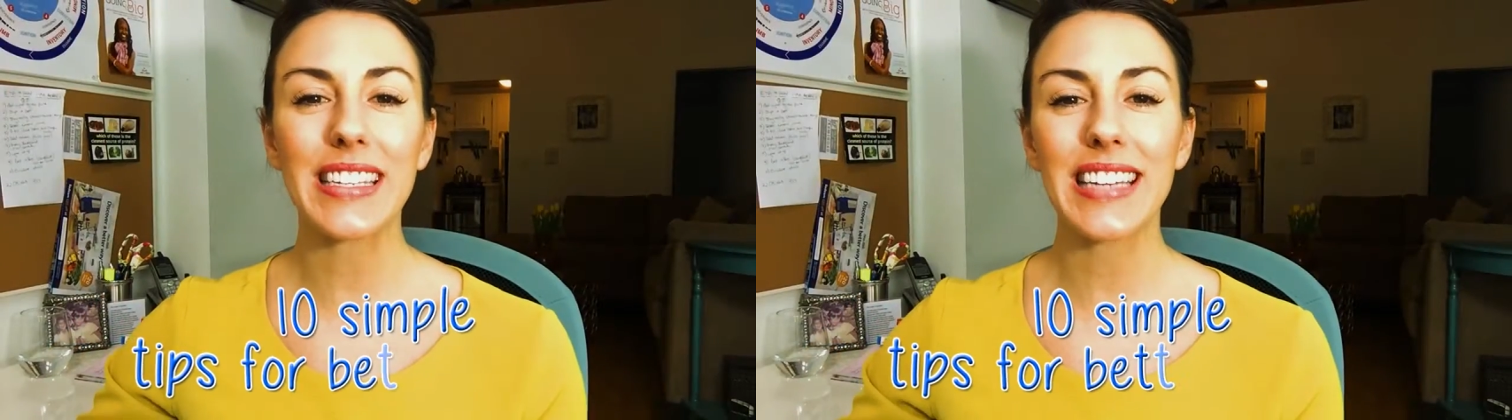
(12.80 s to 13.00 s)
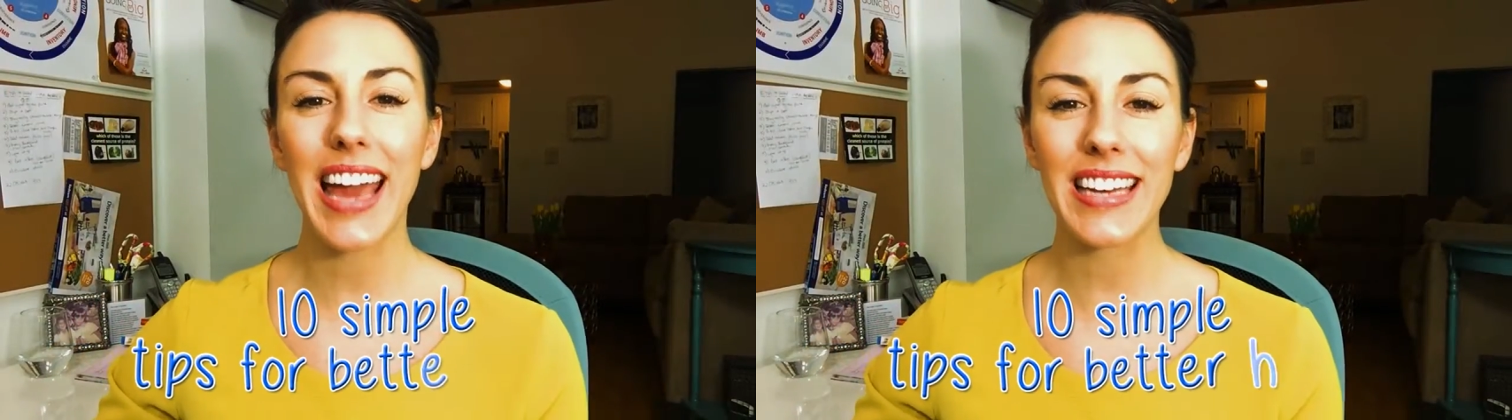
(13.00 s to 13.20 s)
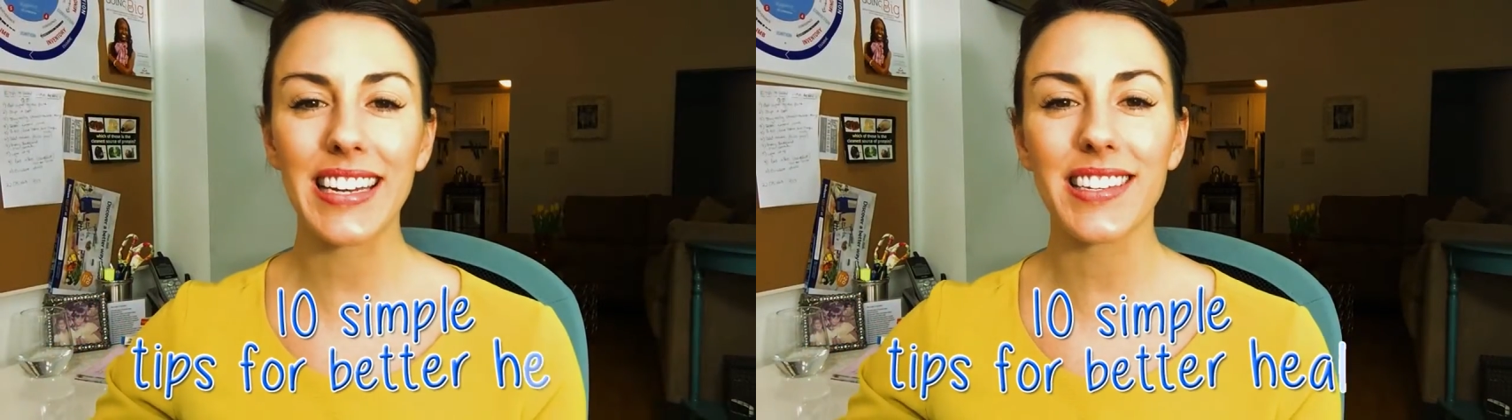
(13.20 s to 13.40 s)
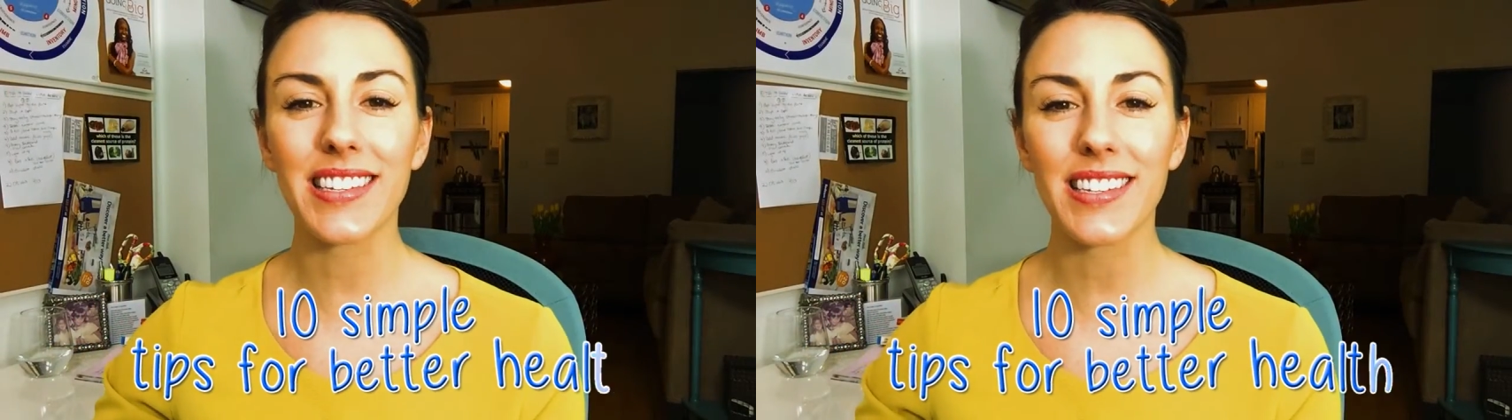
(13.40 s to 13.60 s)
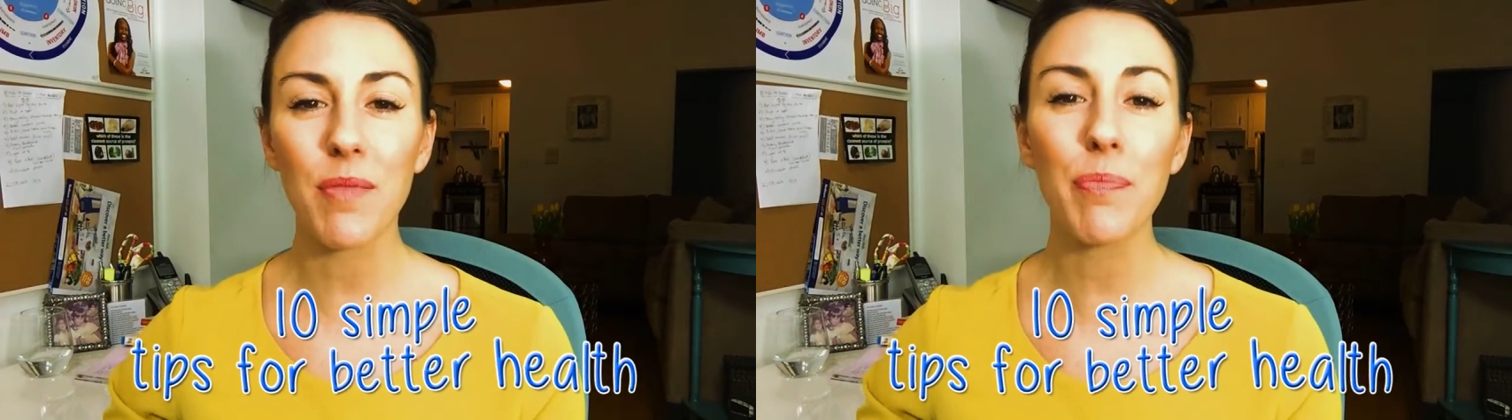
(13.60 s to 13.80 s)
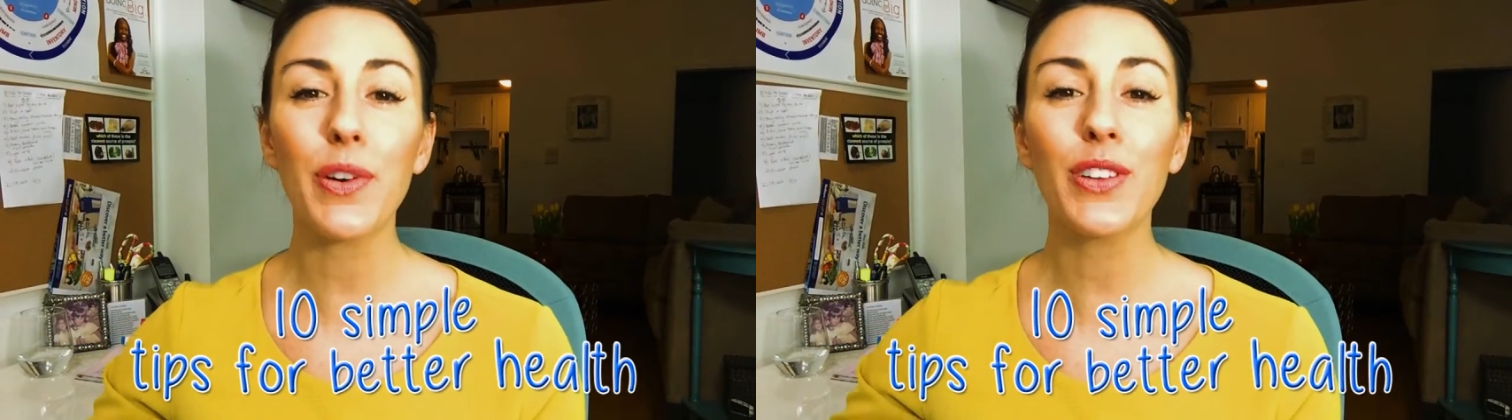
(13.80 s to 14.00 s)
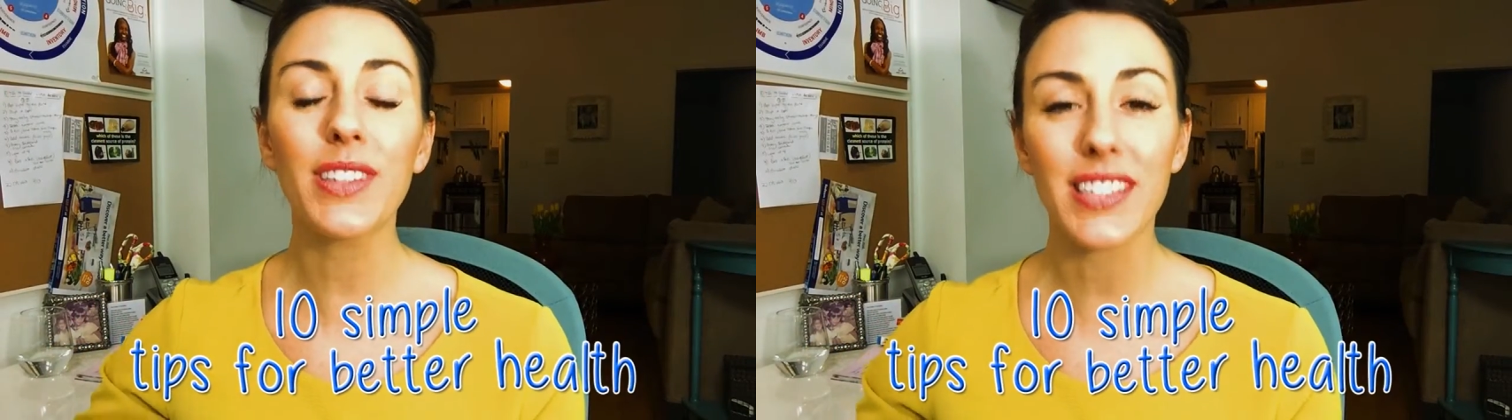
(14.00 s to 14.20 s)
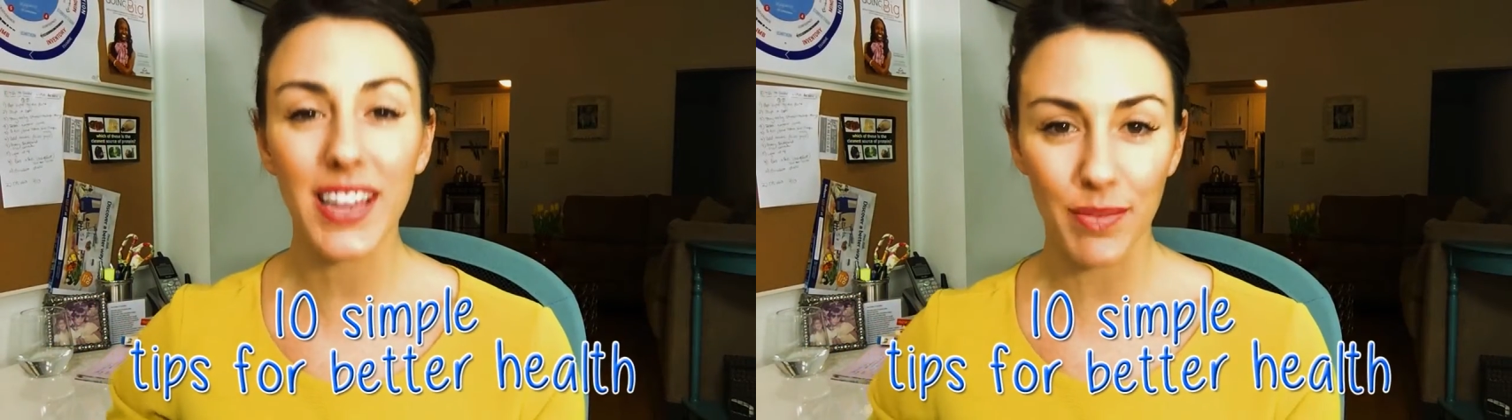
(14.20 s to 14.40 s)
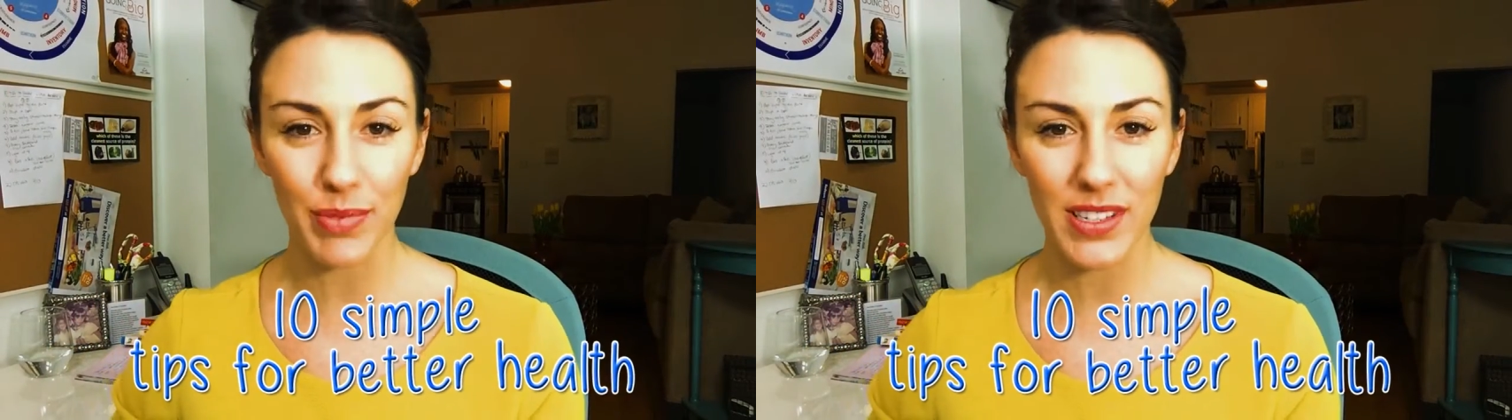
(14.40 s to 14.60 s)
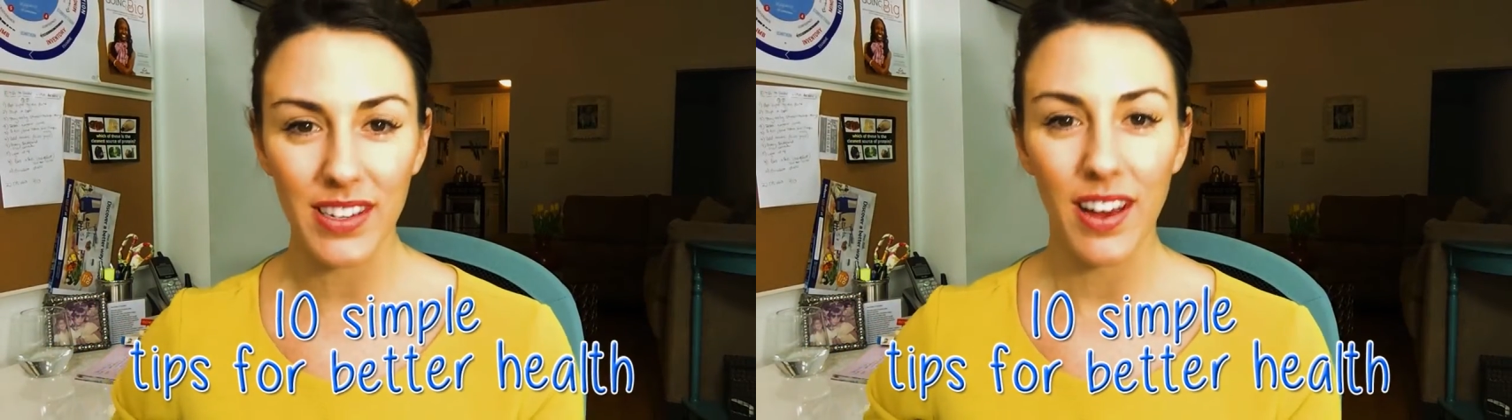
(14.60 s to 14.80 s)
is ten simple
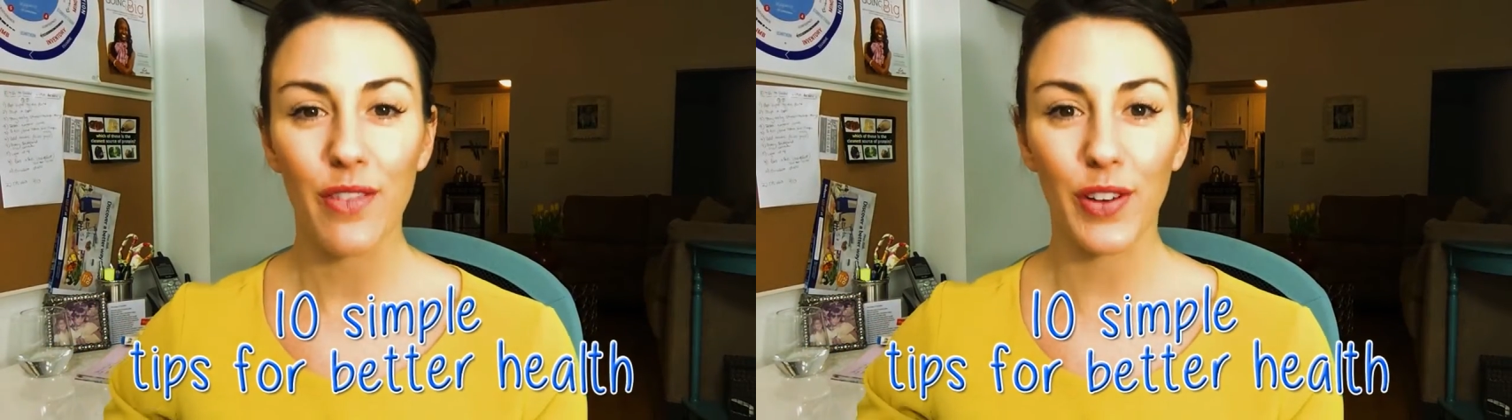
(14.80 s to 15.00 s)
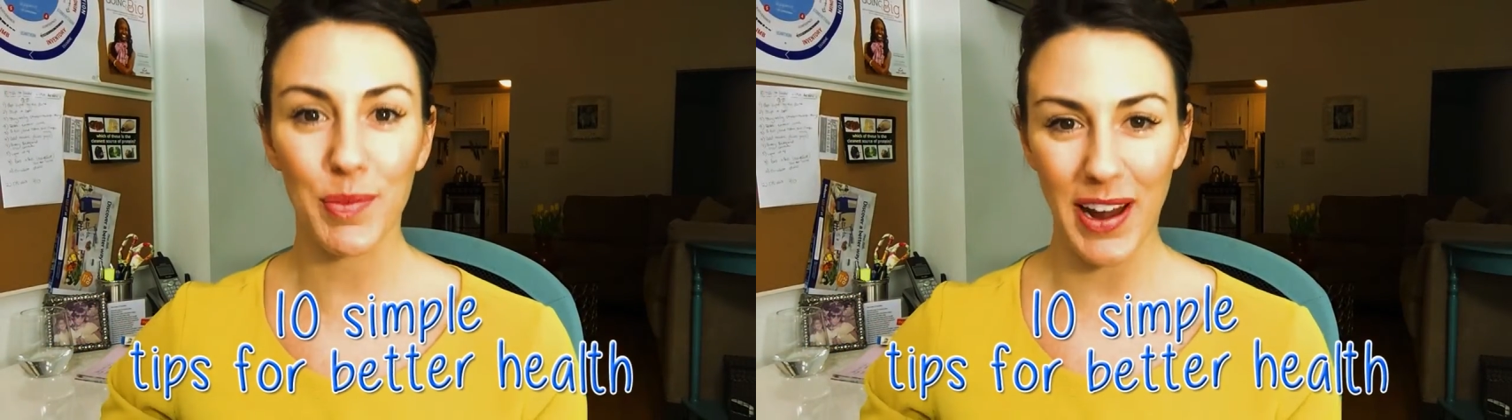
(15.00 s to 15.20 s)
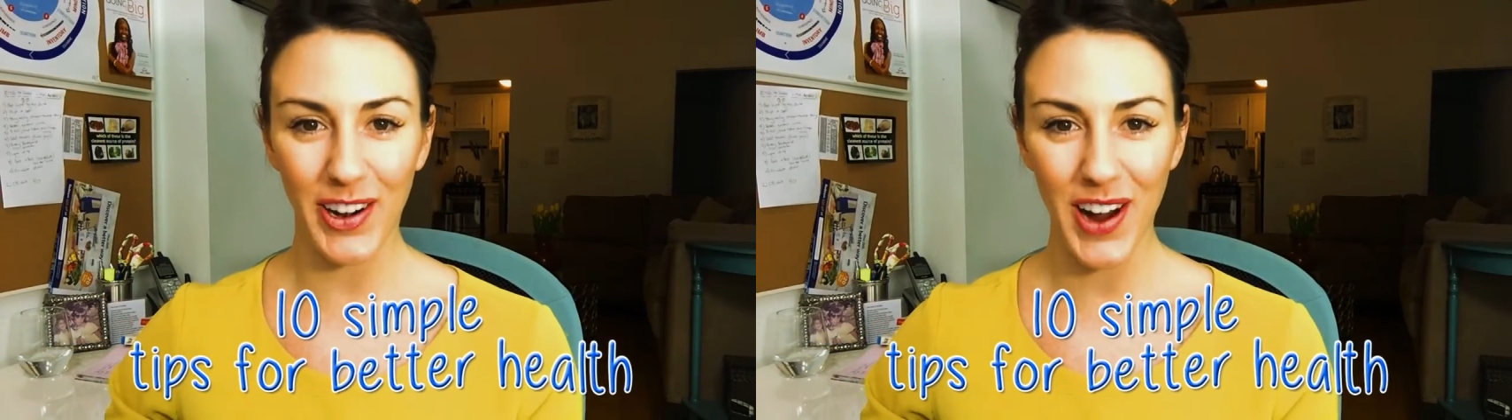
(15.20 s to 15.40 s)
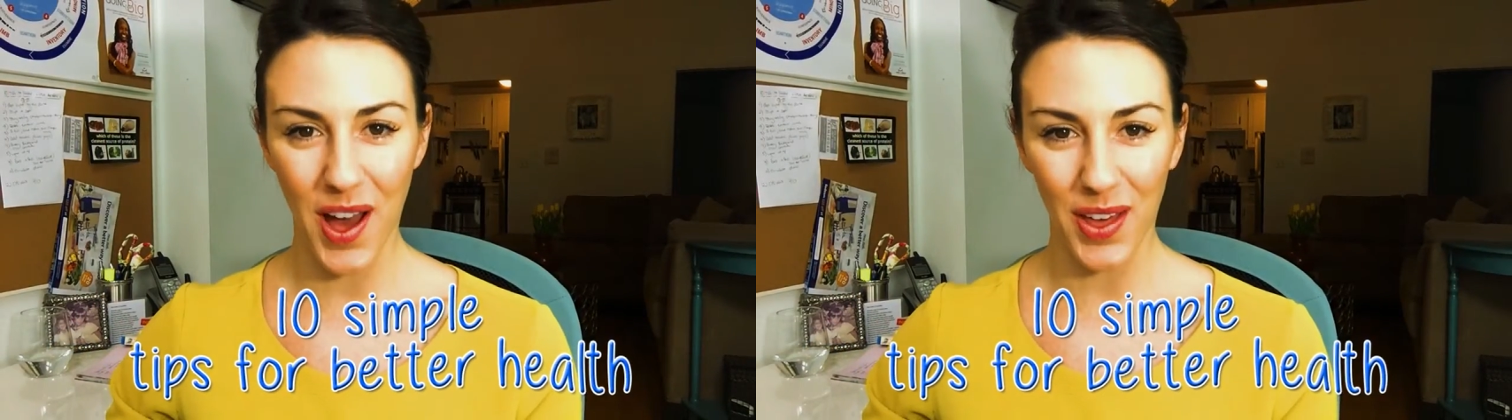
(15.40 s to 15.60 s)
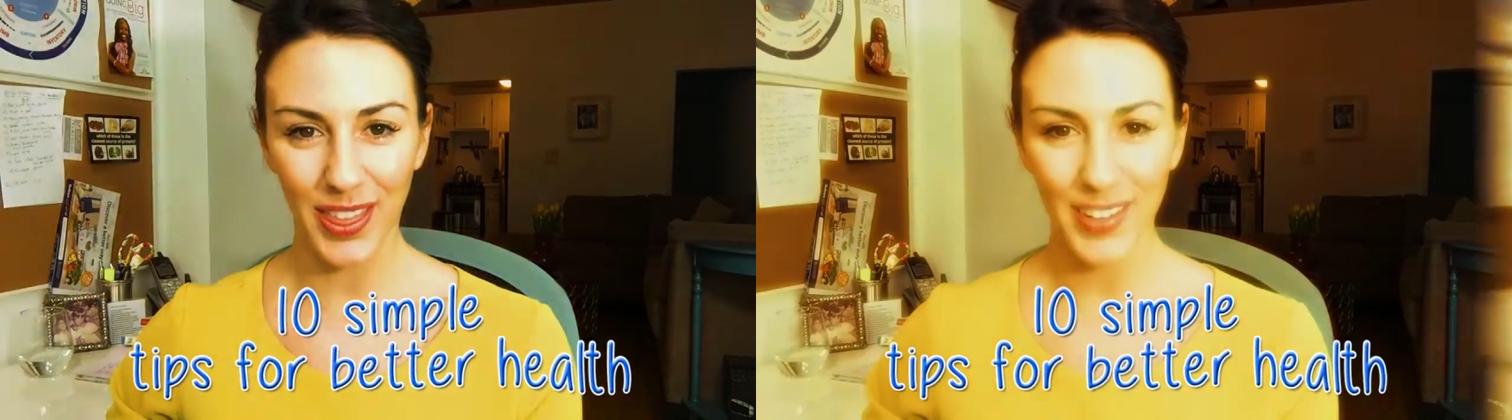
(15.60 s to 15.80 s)
tips for better health.